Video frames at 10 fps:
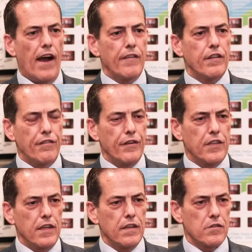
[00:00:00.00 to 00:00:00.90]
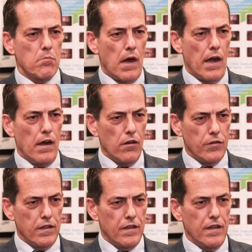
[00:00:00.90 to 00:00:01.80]
5 to 15 is
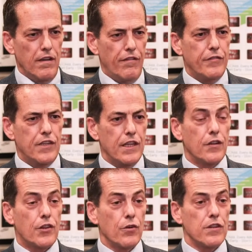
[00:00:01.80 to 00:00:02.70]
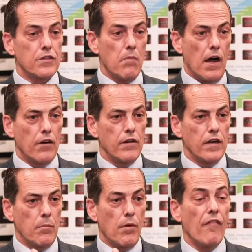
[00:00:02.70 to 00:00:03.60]
mild. 15 to 30 is moderate,
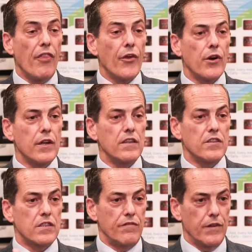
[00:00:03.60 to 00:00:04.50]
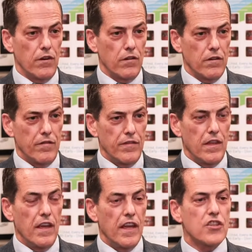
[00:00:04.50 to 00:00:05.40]
and above 30 is severe.
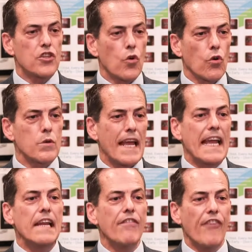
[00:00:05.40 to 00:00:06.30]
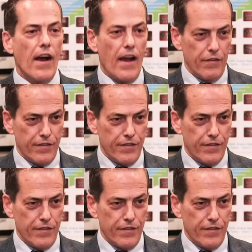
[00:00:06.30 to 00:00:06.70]
His score was 85.